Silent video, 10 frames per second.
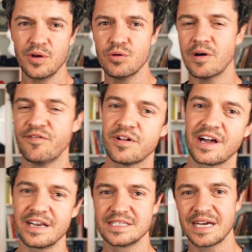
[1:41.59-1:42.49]
Ooh, I feel
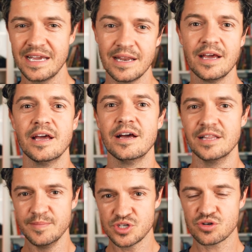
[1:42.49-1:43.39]
kind of tight.
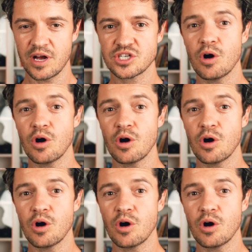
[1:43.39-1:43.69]
Let me stretch.